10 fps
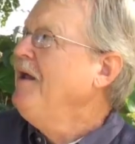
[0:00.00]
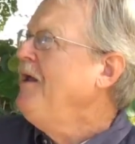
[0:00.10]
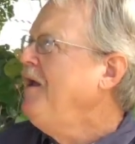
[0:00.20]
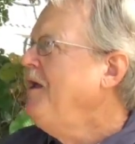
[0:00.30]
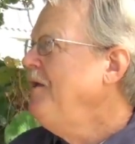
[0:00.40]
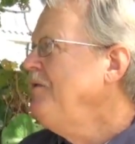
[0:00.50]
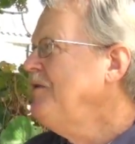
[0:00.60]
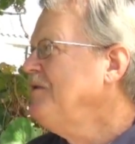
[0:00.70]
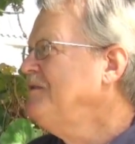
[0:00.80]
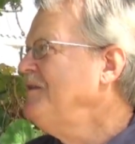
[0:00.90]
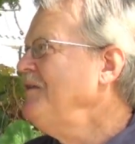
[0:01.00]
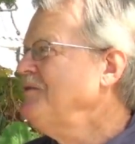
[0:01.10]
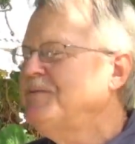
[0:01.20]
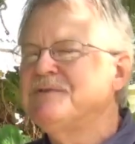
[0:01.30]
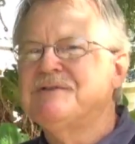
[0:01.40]
and you can see
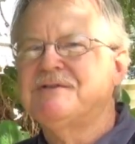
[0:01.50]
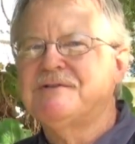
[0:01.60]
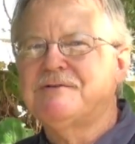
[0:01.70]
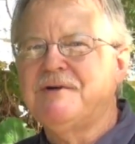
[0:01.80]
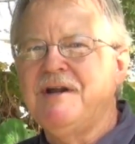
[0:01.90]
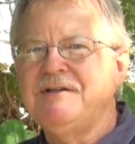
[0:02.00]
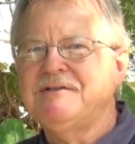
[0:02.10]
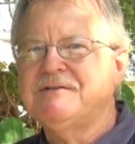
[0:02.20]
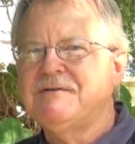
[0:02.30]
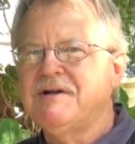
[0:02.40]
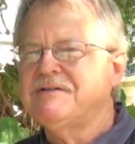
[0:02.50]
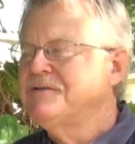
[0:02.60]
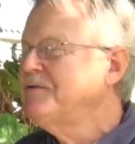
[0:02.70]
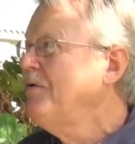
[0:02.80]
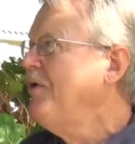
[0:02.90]
there's some strange
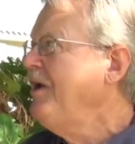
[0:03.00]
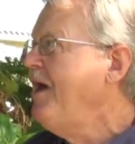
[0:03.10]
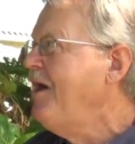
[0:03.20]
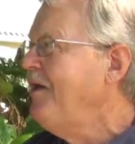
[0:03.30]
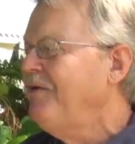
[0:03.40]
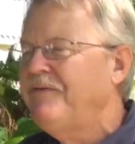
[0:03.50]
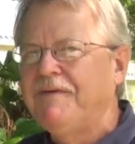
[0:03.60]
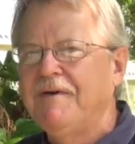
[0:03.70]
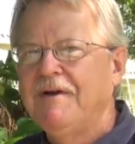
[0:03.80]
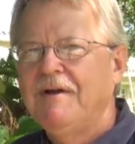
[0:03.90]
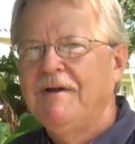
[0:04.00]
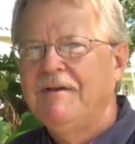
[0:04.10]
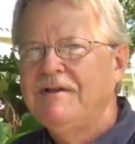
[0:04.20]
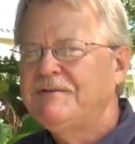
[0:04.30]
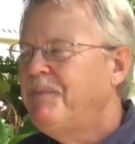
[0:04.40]
structures growing out of
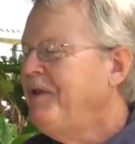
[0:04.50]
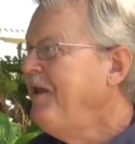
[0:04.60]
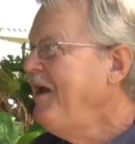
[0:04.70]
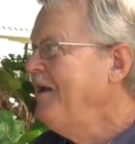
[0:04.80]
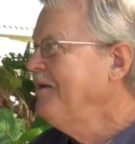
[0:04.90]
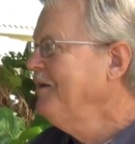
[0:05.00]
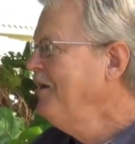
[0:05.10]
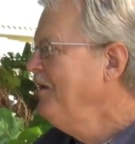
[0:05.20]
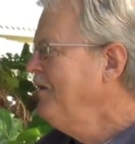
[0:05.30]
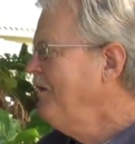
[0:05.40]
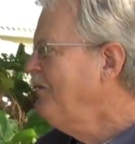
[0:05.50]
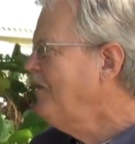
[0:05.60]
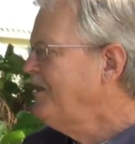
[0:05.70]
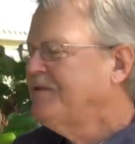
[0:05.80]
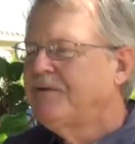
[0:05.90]
this plant. They
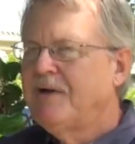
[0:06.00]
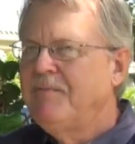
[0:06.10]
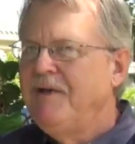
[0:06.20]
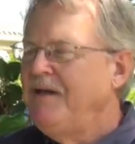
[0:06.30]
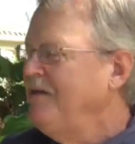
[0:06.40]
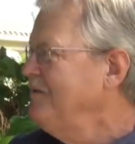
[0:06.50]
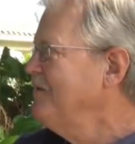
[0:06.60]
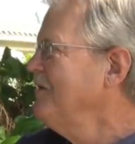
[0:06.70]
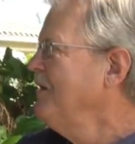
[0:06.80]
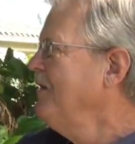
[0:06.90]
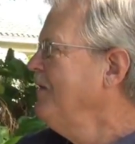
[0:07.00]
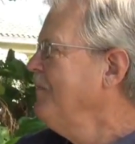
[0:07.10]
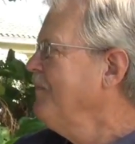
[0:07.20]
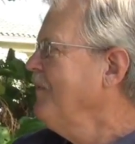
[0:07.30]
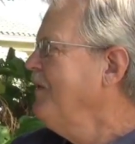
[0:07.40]
look like string beans.
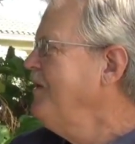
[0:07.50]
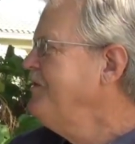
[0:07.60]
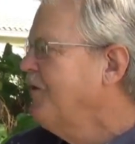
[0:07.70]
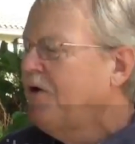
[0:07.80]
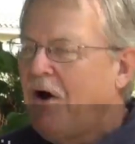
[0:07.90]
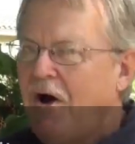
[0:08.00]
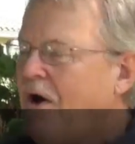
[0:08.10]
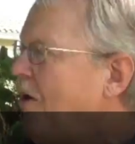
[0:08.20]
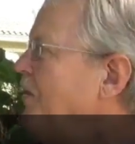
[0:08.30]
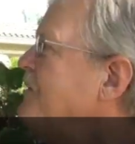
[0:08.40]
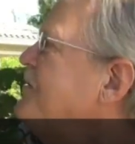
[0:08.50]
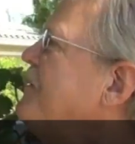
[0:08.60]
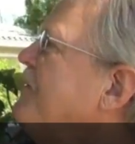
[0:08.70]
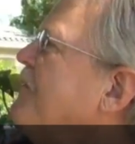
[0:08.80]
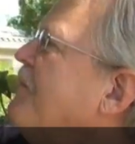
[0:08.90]
These are galls